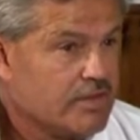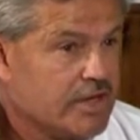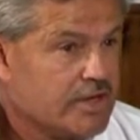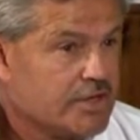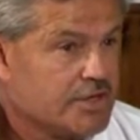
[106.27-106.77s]

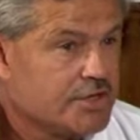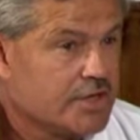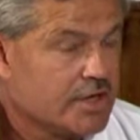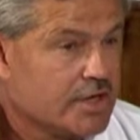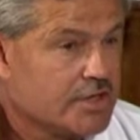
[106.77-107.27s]
in
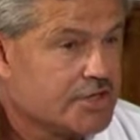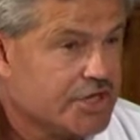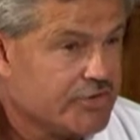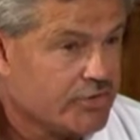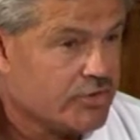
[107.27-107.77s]
uh,
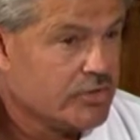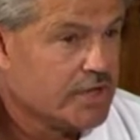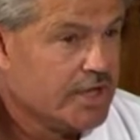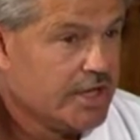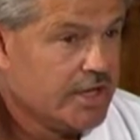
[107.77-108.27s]
Chitaru,
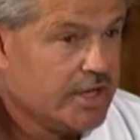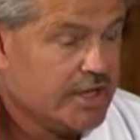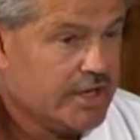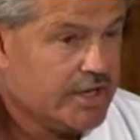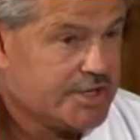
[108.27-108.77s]

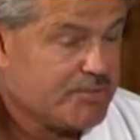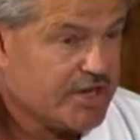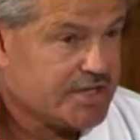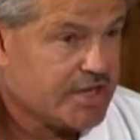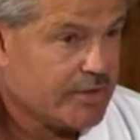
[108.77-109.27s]
he
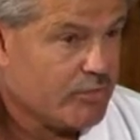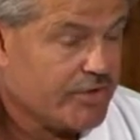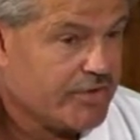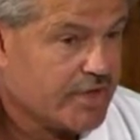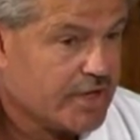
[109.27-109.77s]
spent time
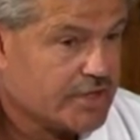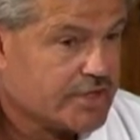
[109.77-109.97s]
with uh,